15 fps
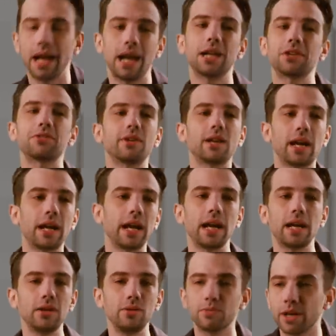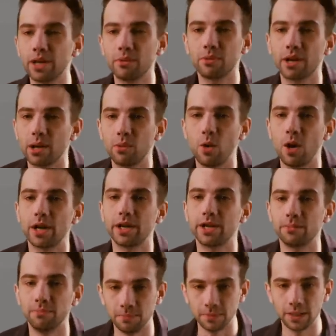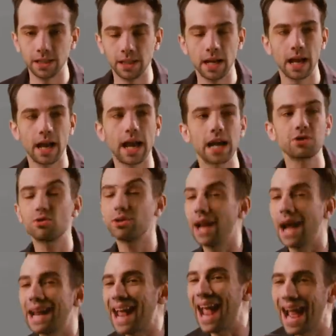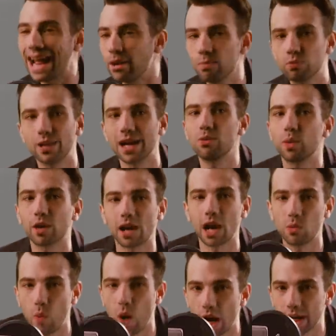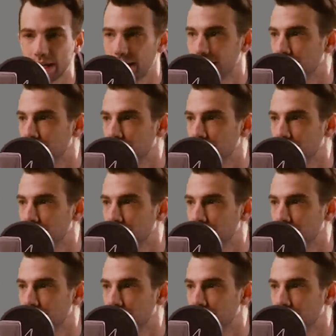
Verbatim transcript: Astrid, I had him right where I wanted him. Astrid, I had him right where I wanted